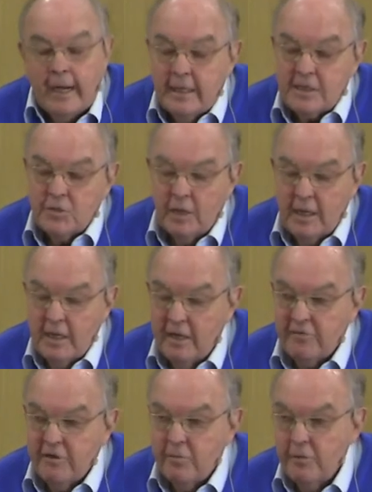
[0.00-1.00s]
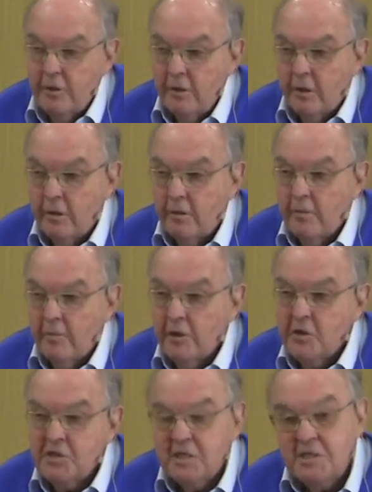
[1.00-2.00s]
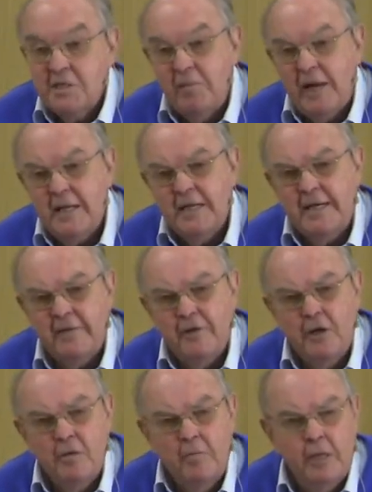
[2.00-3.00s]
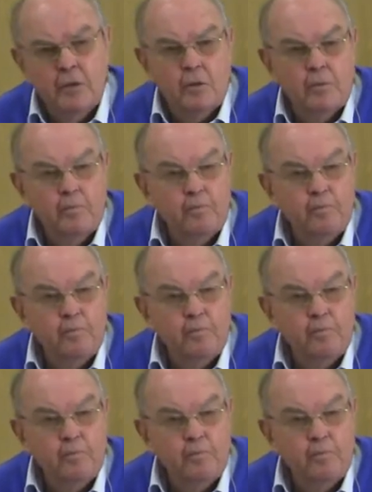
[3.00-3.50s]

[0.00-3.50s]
And that's why I love communion, because it's the blood covenant meal.